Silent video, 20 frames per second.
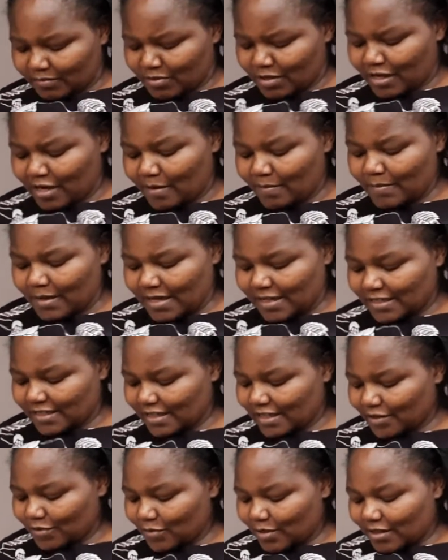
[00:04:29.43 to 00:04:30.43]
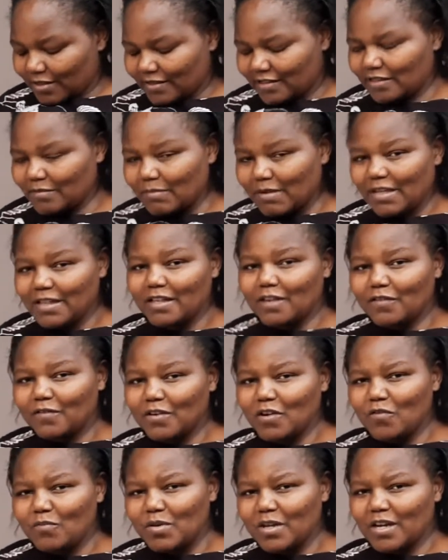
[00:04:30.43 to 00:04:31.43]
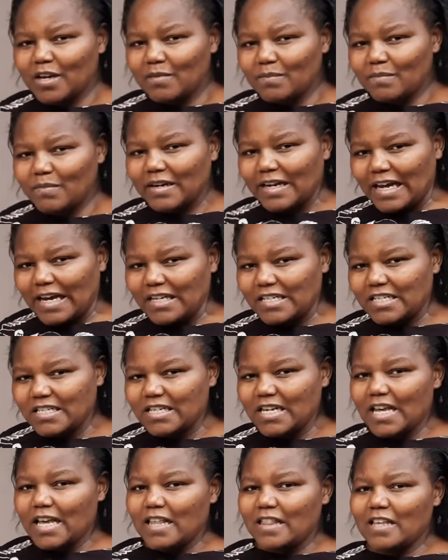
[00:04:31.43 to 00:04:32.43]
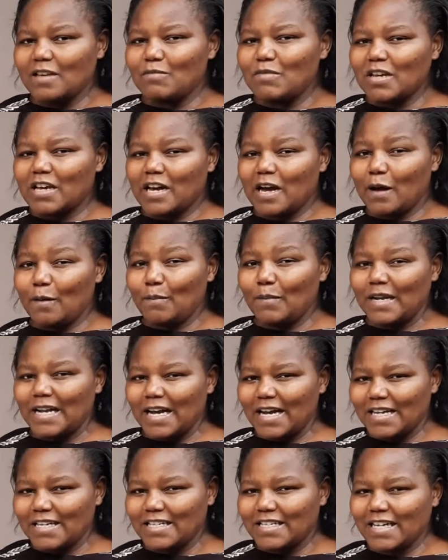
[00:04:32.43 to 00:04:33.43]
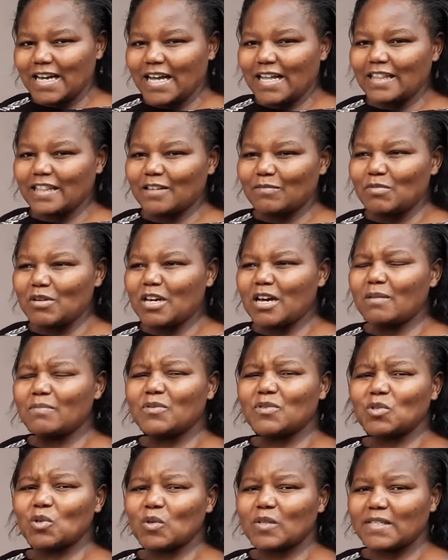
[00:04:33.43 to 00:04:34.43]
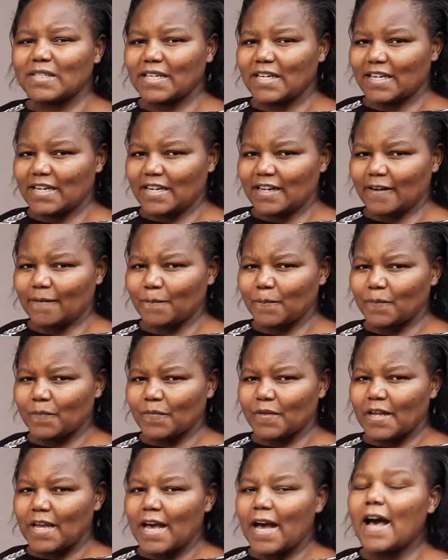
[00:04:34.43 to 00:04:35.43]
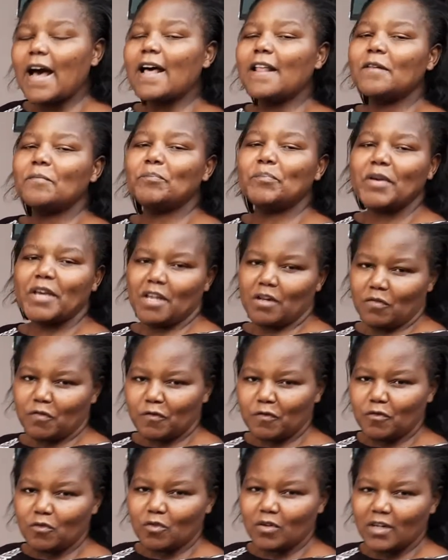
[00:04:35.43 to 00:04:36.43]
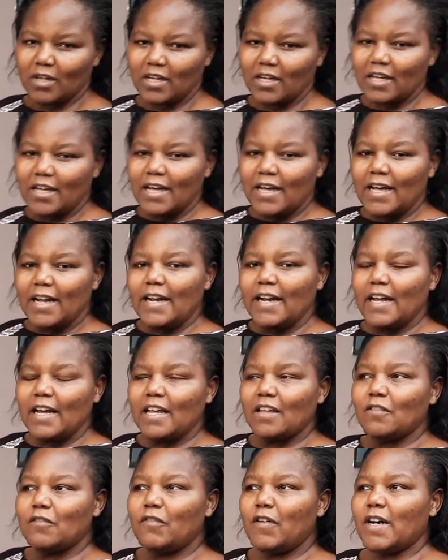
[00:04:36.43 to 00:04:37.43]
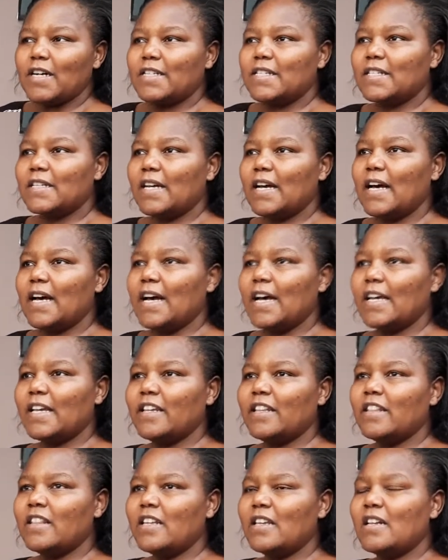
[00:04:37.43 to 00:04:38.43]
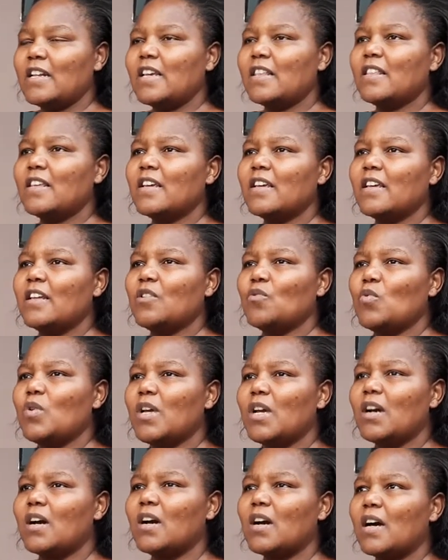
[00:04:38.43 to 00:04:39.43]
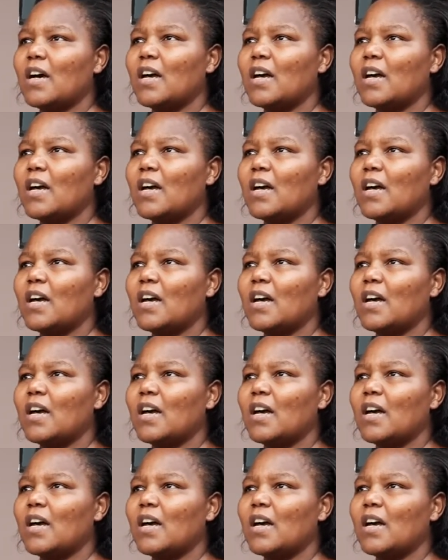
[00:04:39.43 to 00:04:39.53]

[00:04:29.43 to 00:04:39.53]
become large. Like you can see, mine have now become large. They become large and they become so tender and painful. In fact, in week